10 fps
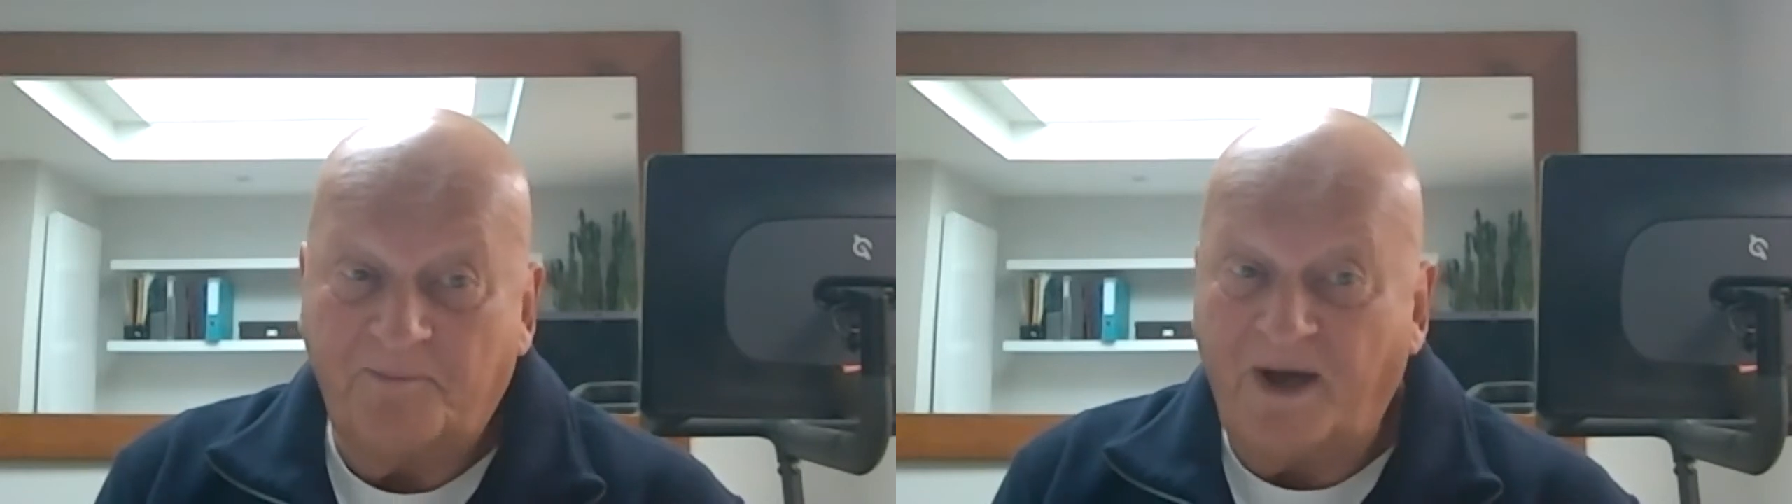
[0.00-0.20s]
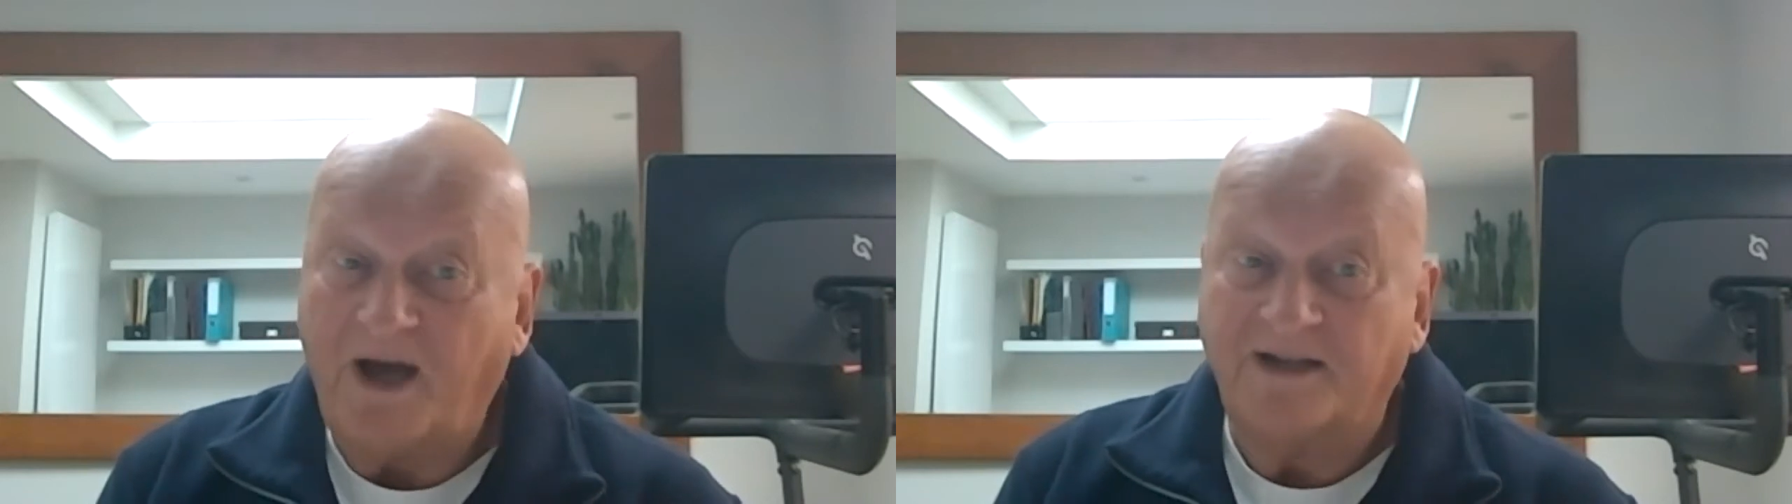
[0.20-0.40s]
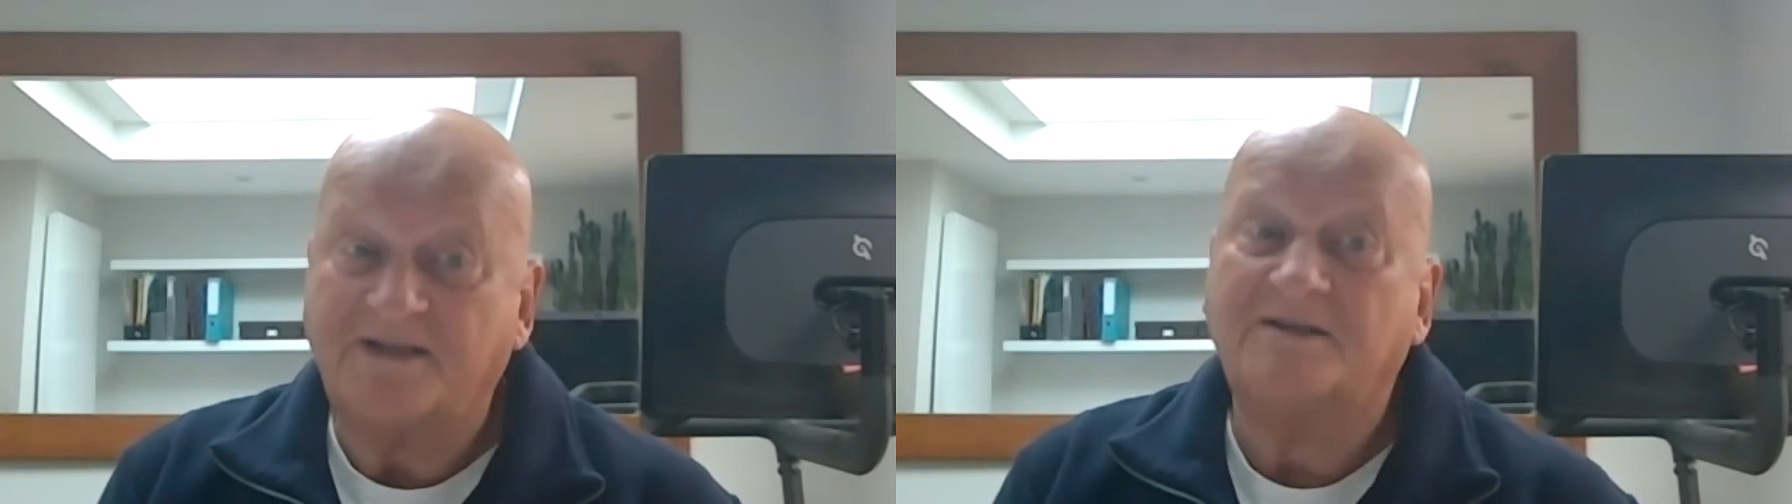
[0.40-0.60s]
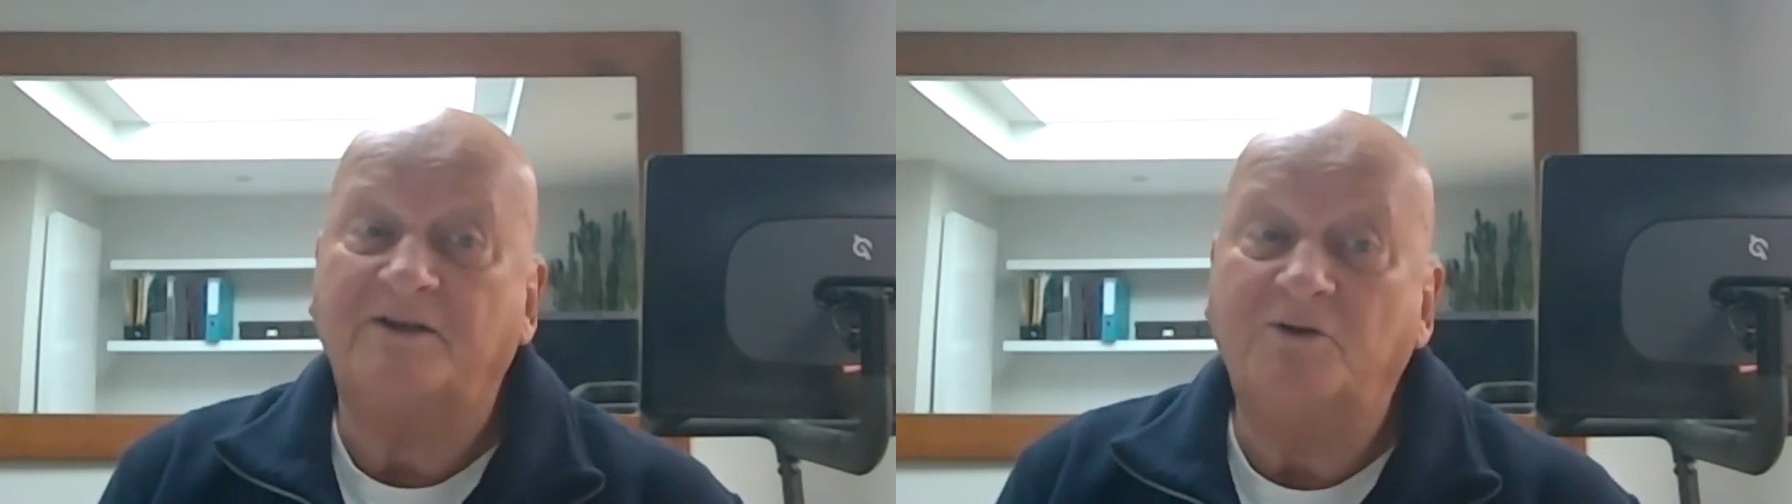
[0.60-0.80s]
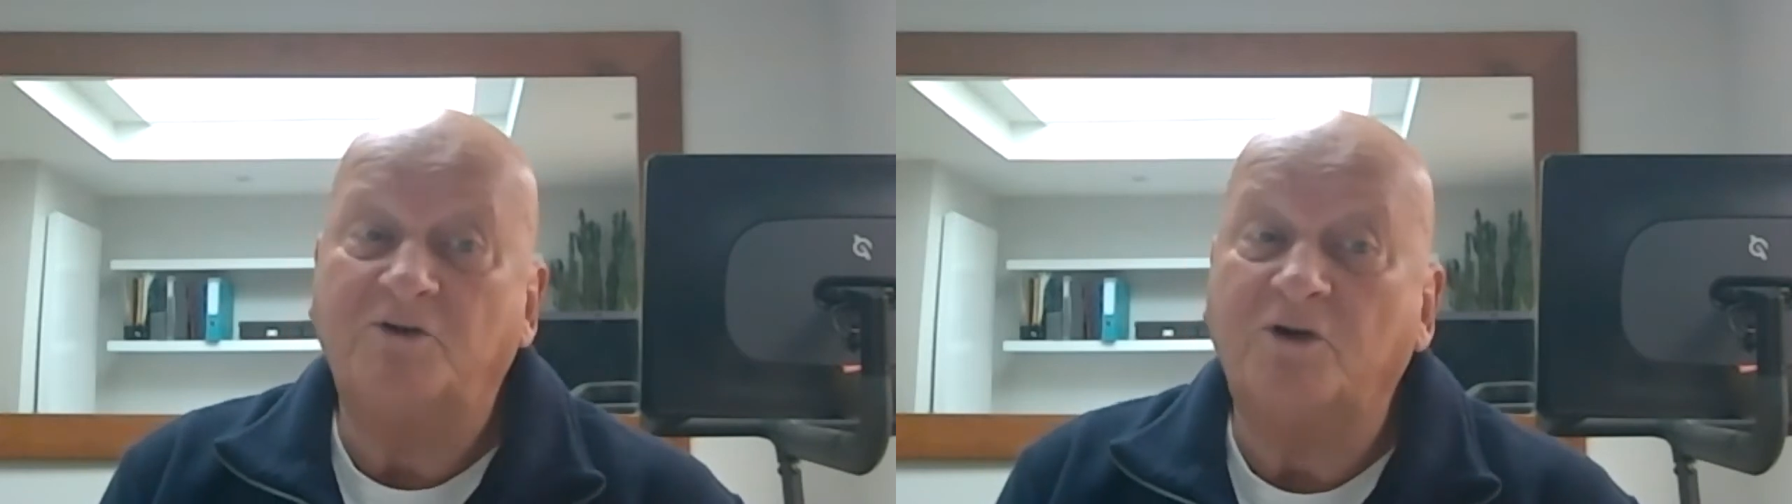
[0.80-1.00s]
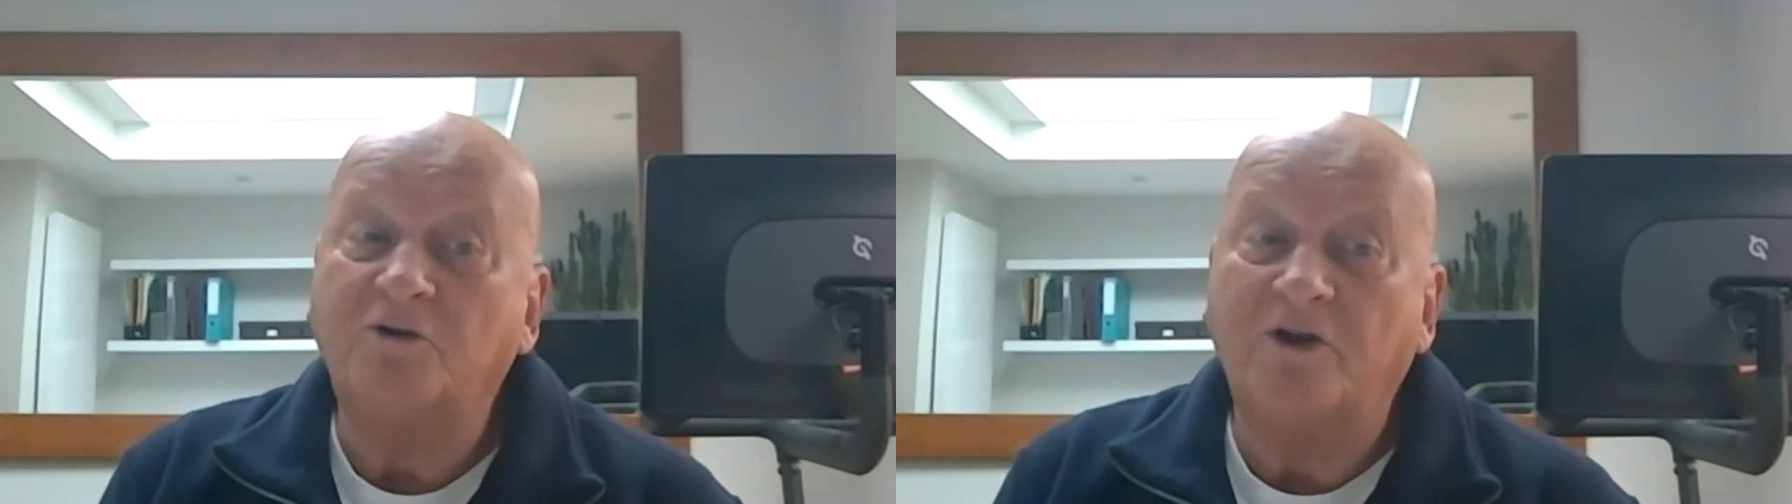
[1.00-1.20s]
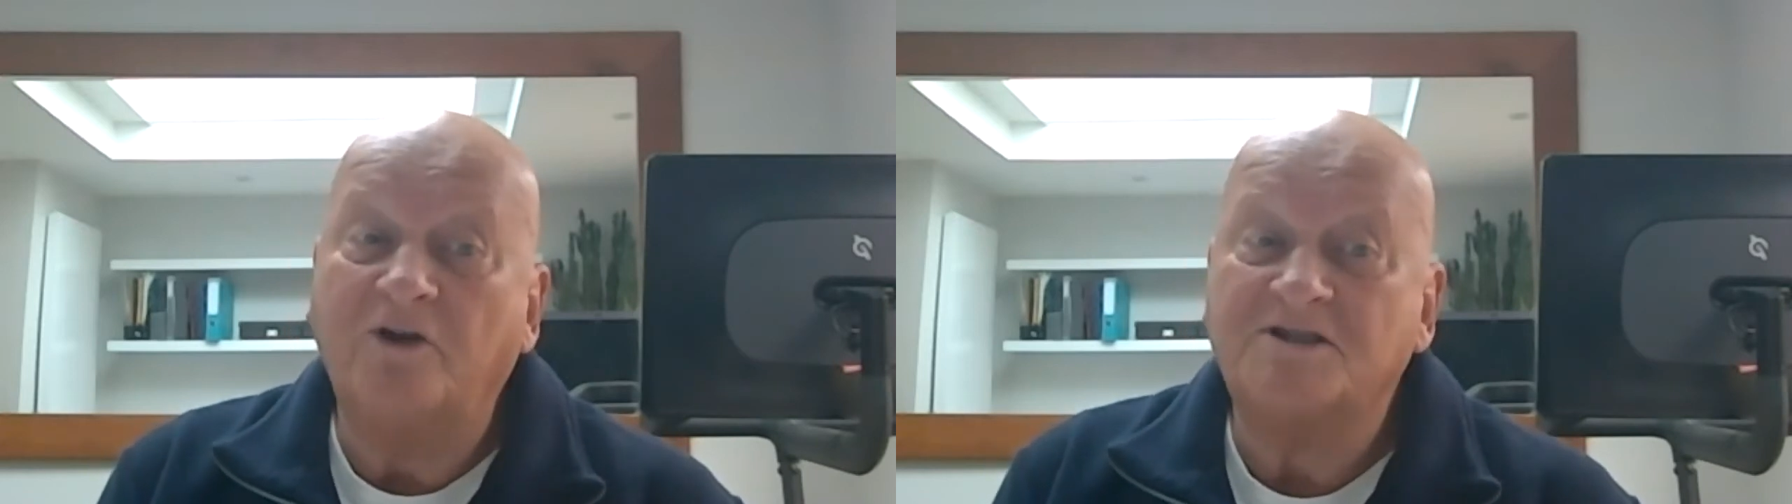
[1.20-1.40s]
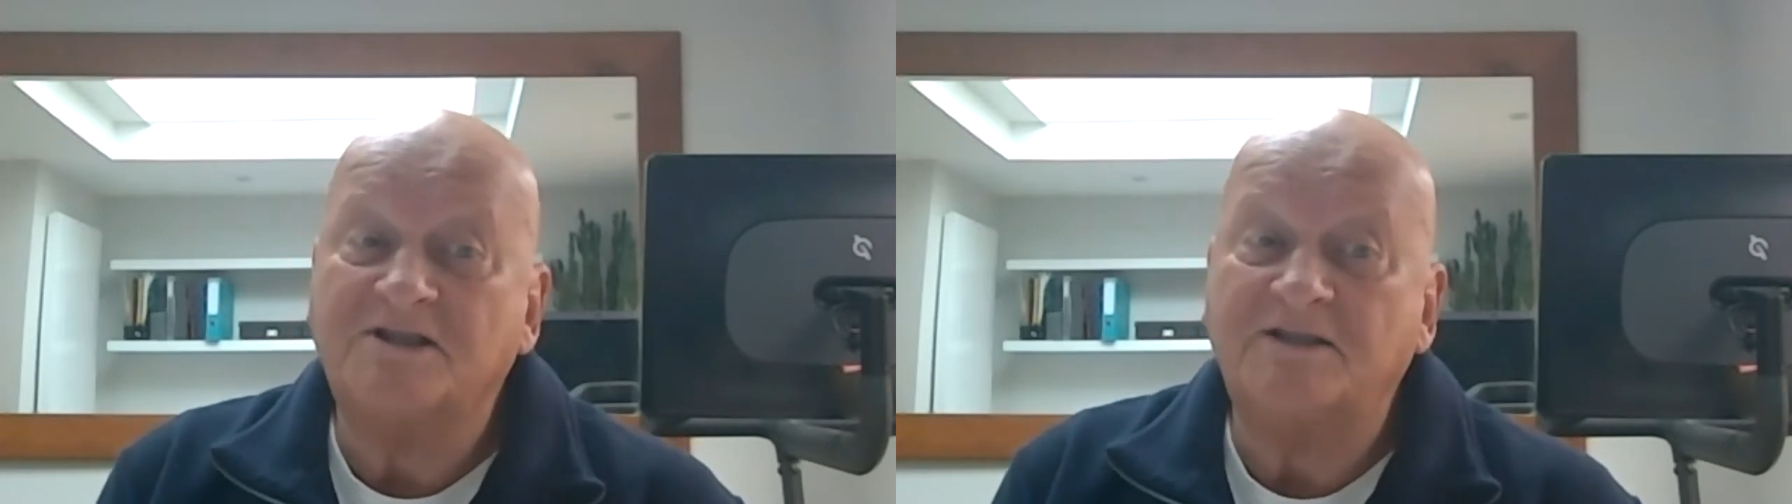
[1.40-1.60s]
but you could
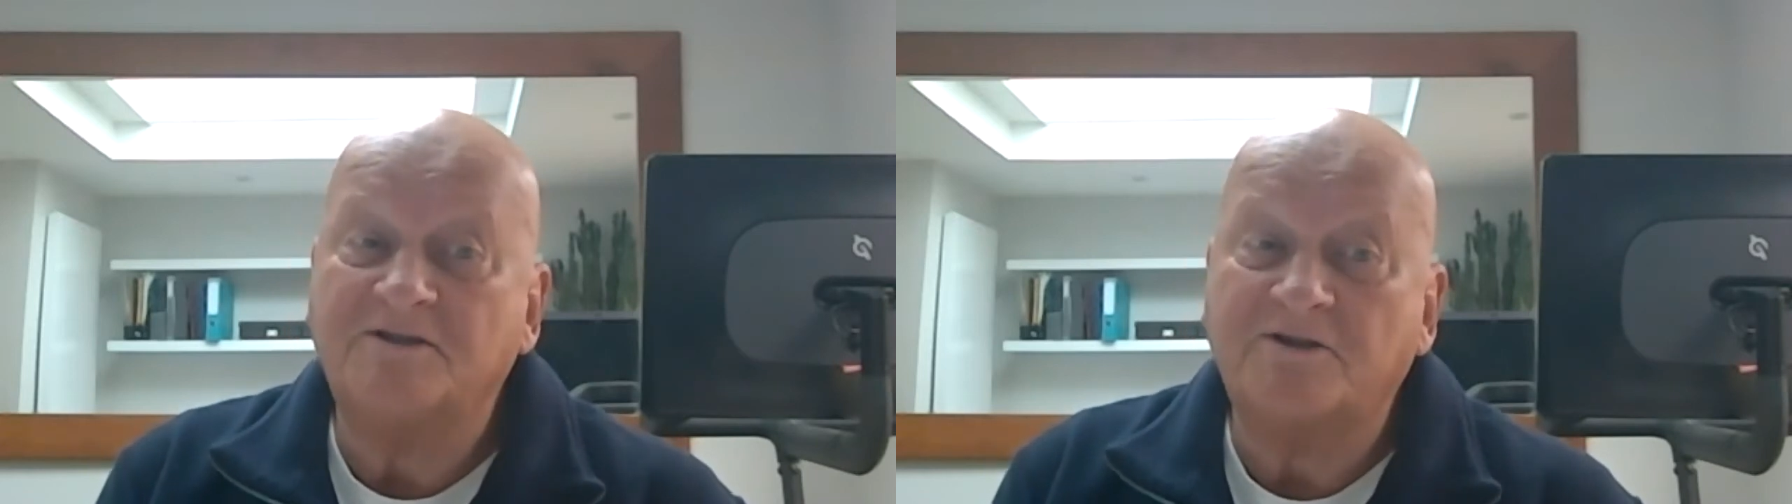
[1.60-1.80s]
not see the